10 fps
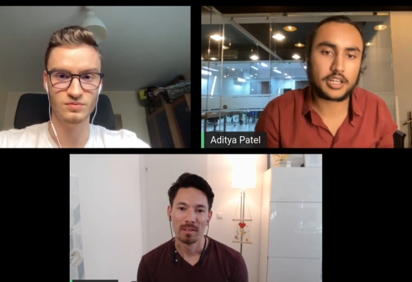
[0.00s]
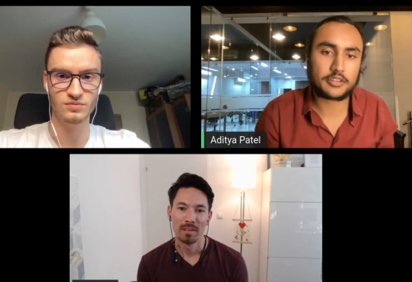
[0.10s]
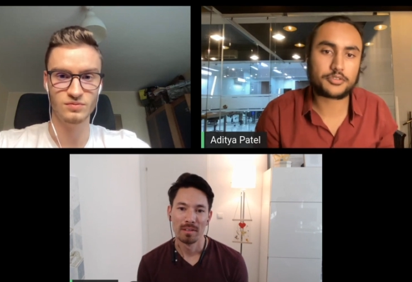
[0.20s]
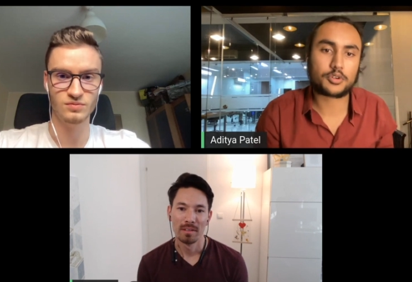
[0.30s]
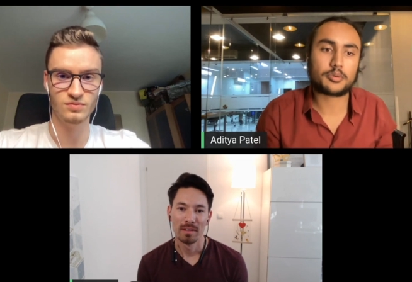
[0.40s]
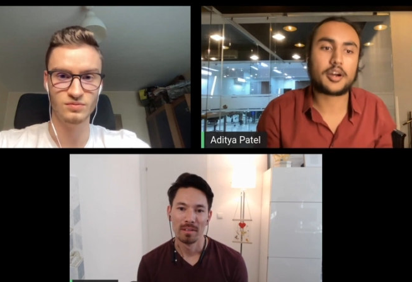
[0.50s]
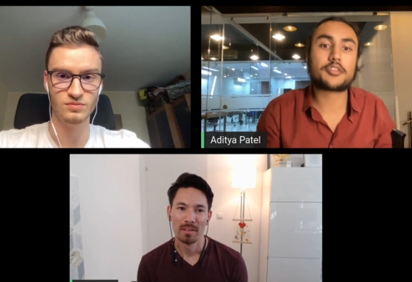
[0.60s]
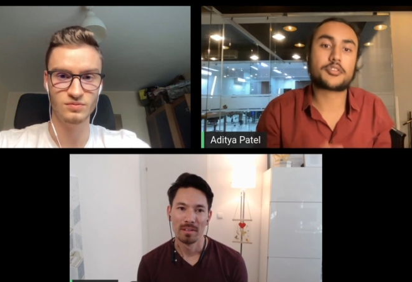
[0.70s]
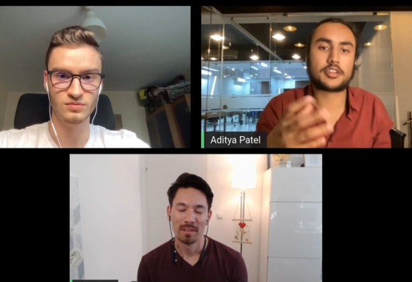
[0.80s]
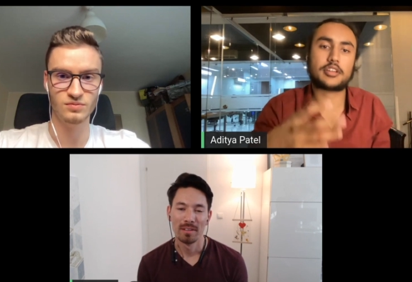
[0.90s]
Speaker 1: a platform
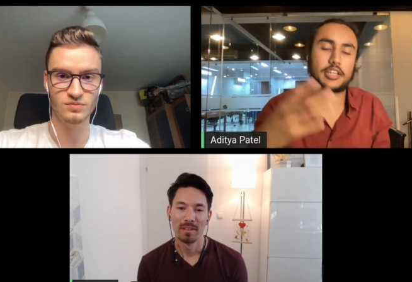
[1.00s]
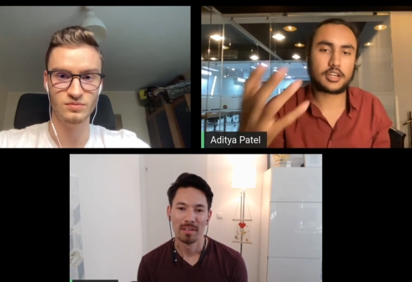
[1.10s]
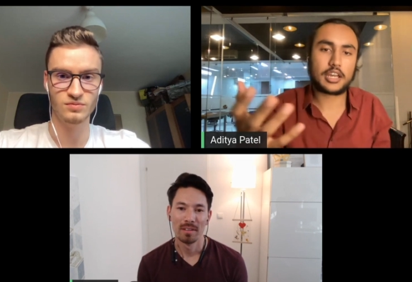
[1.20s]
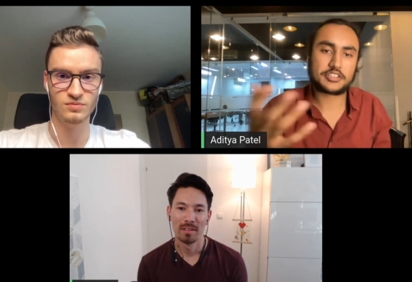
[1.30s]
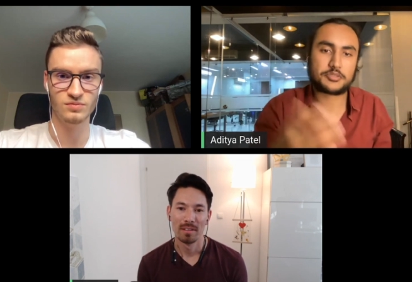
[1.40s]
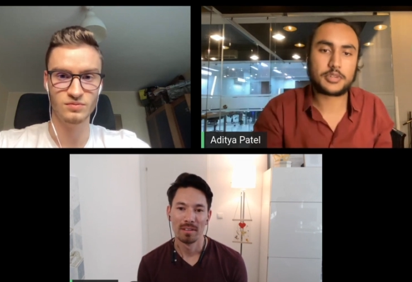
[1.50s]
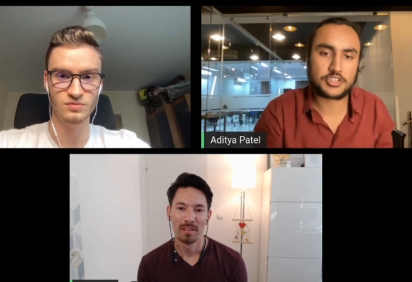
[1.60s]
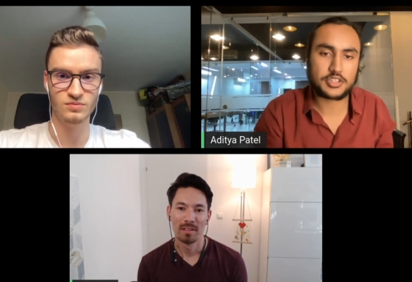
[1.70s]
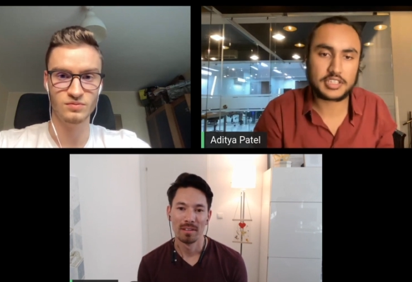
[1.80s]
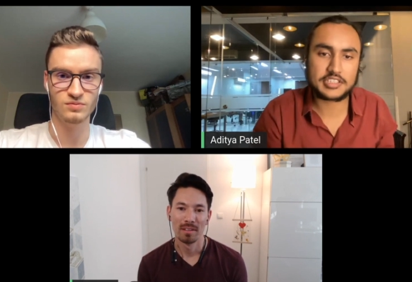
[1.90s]
other than like as you
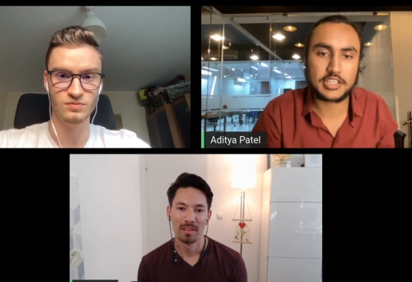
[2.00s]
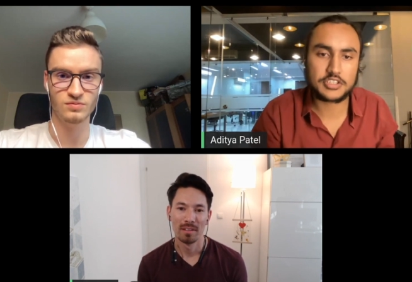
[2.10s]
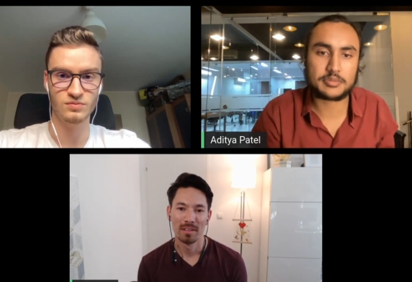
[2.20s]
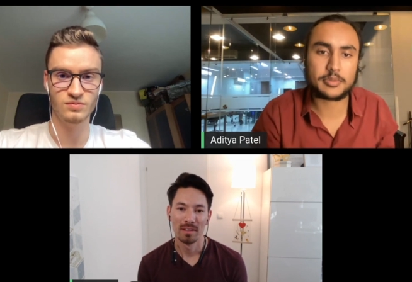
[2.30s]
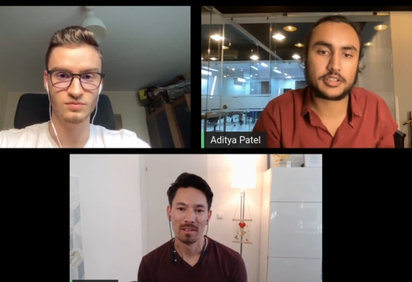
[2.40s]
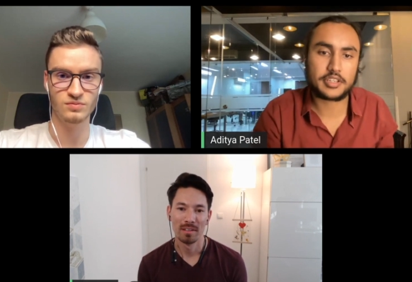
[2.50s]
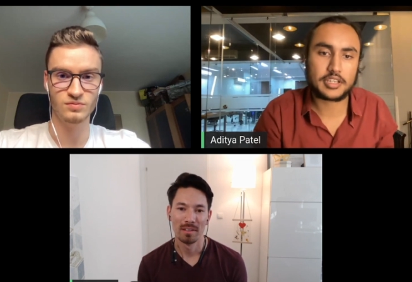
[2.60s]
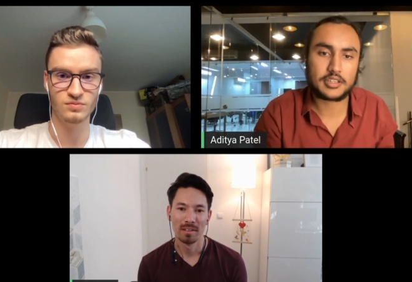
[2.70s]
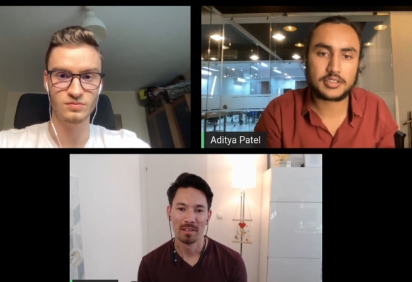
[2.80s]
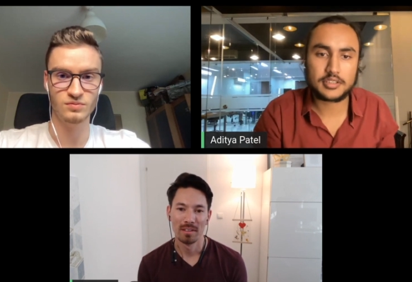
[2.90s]
mentioned
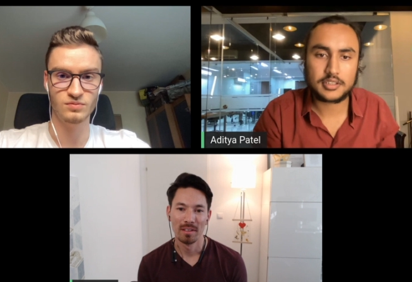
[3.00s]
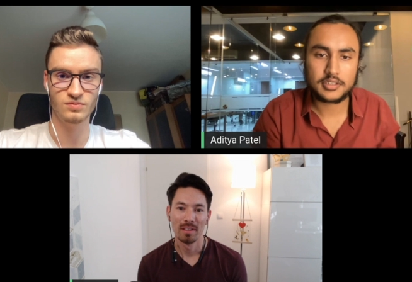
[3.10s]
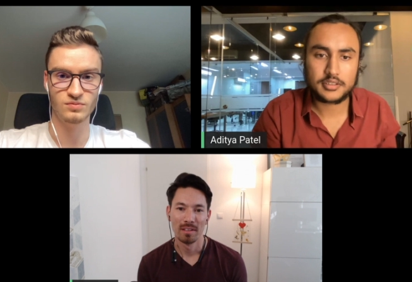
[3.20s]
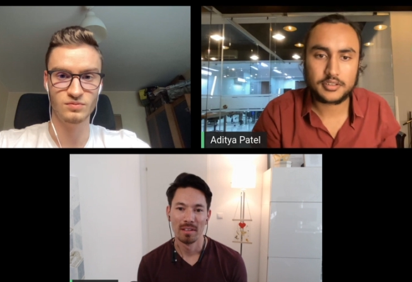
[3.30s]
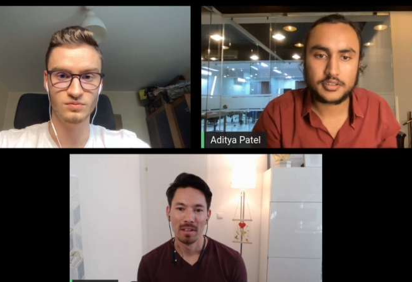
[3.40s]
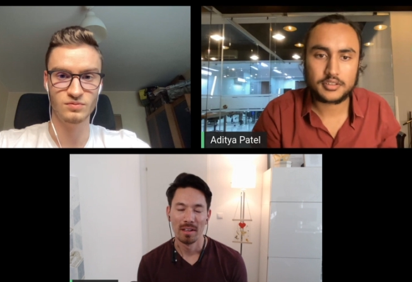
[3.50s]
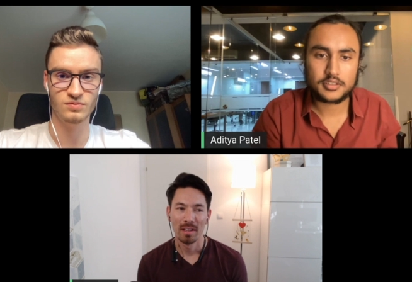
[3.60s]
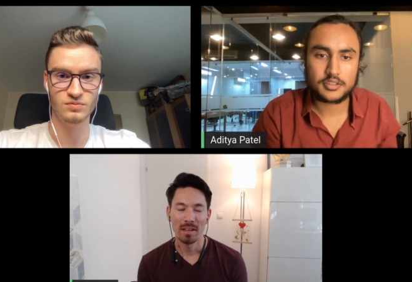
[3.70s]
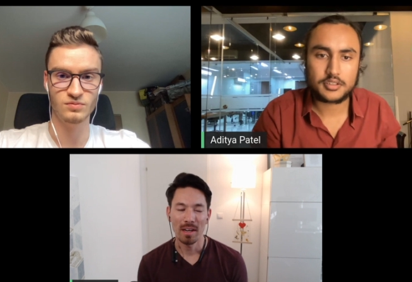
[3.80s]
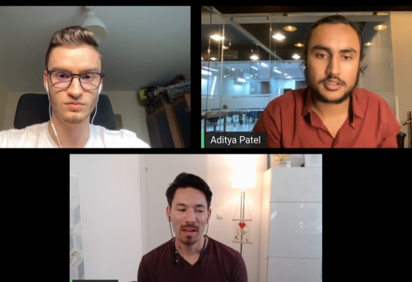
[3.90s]
extensibility?
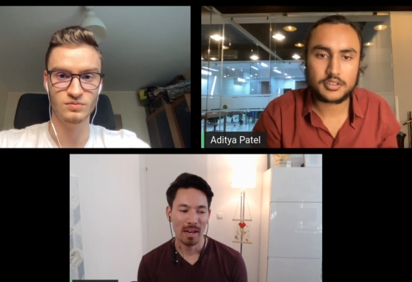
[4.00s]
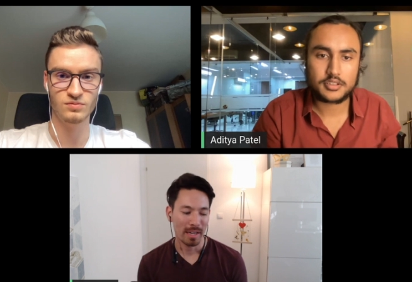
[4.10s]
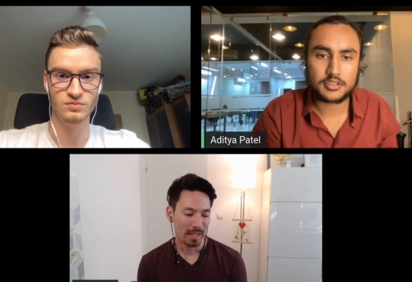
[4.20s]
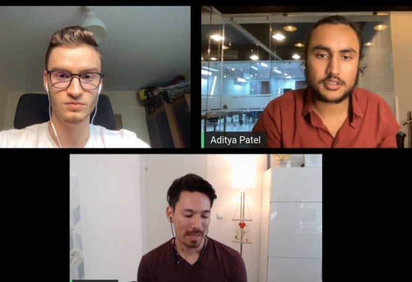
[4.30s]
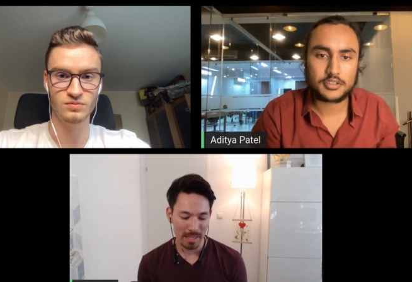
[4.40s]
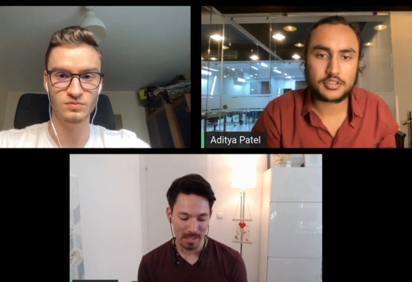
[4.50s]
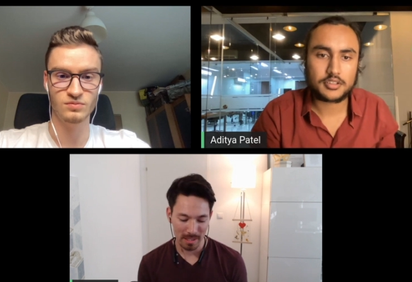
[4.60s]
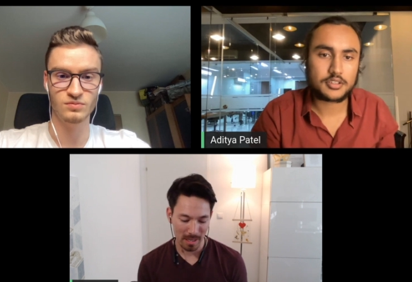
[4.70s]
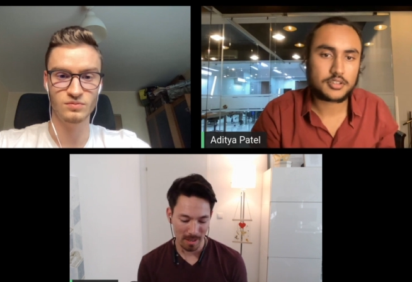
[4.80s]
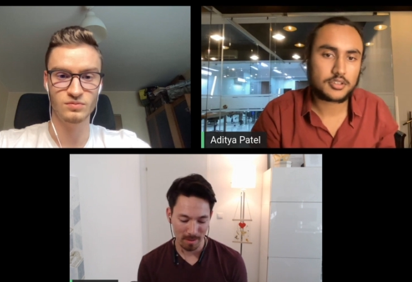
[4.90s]
Speaker 2: Yeah, I, I
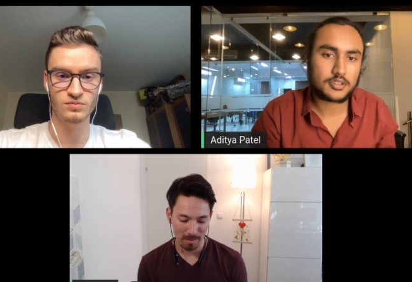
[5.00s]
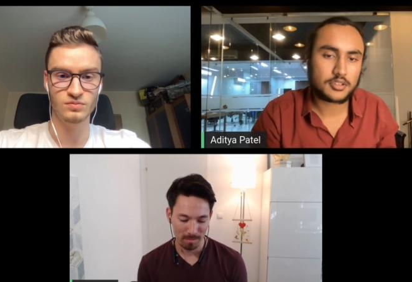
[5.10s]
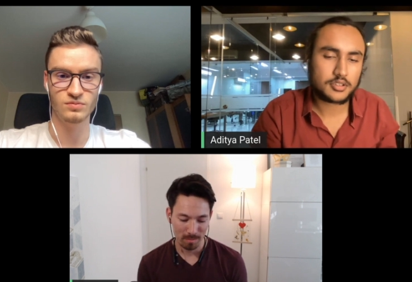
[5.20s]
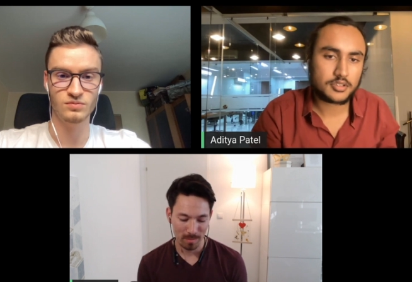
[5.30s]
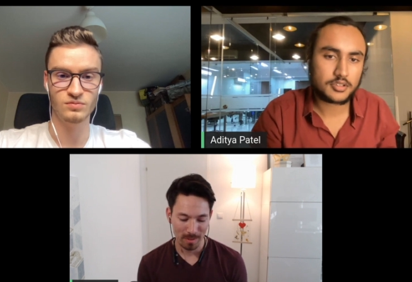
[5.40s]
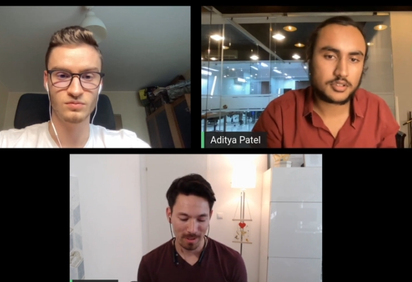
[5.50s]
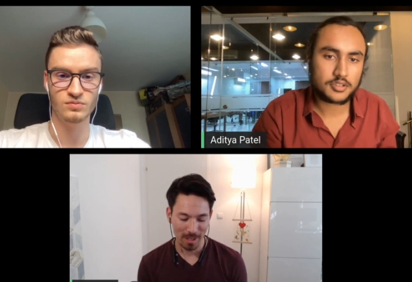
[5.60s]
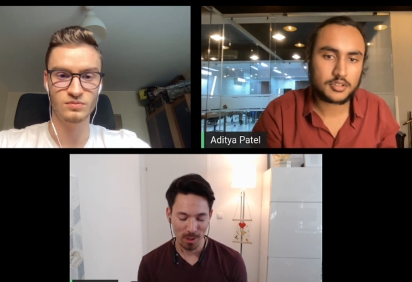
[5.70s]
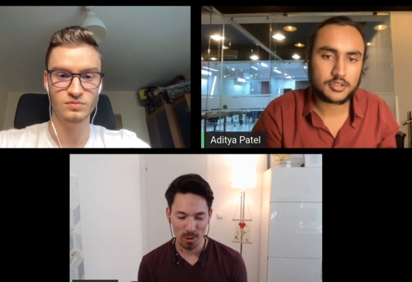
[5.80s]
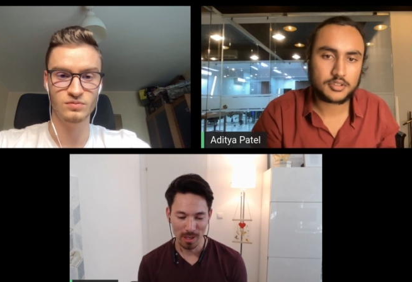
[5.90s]
guess uh,
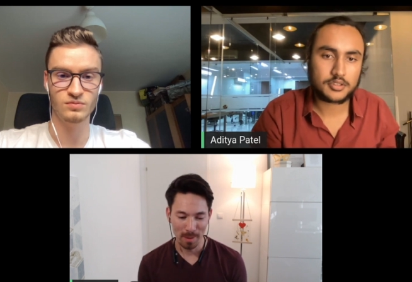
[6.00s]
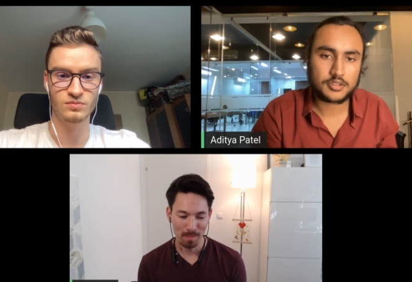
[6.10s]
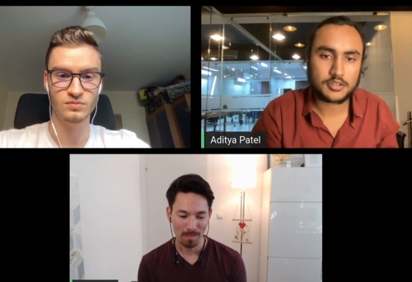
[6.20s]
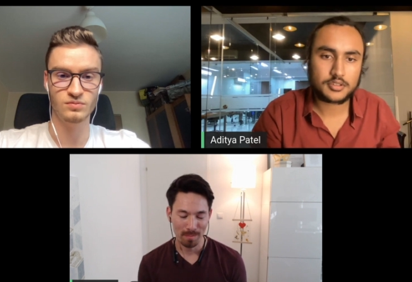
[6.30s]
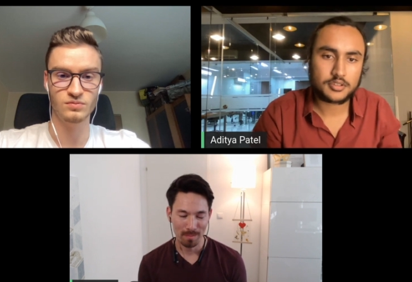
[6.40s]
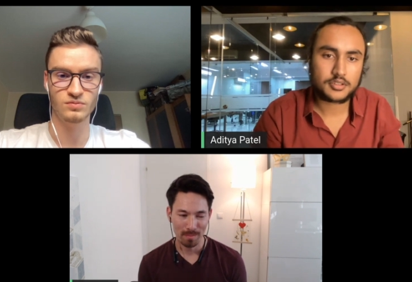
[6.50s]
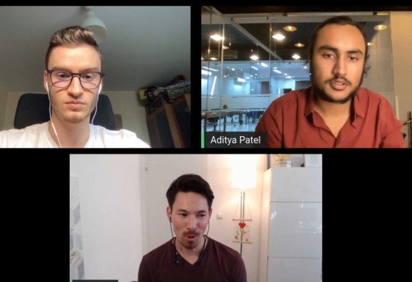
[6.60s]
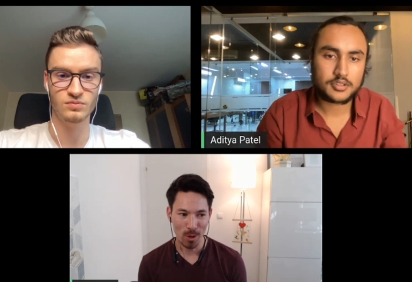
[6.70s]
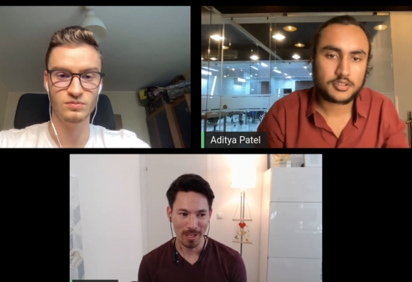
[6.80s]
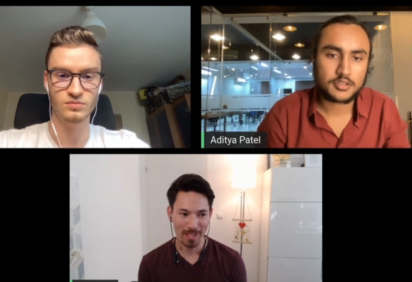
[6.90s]
they can use like
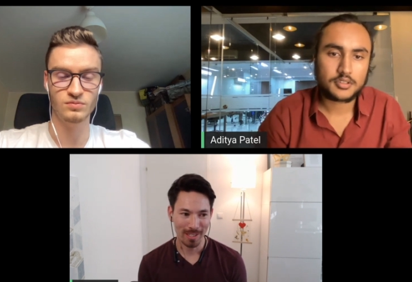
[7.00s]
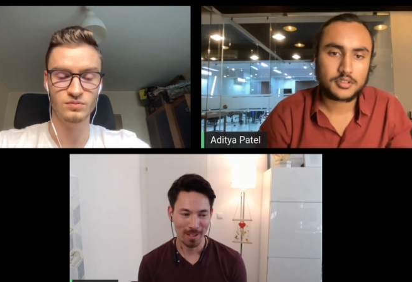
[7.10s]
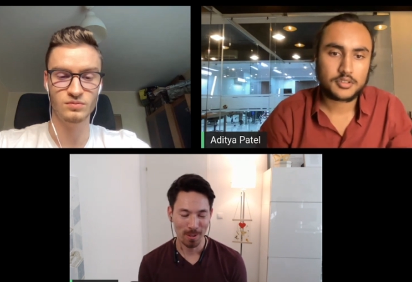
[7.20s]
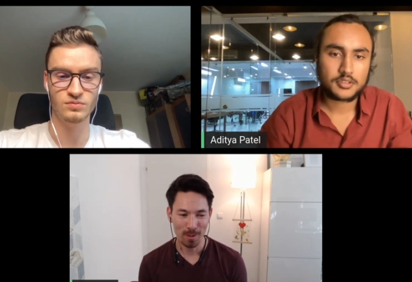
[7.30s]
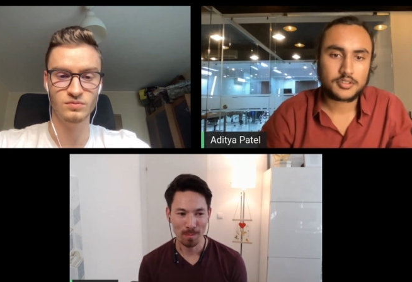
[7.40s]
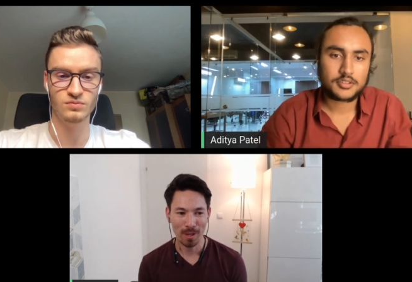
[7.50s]
more easily use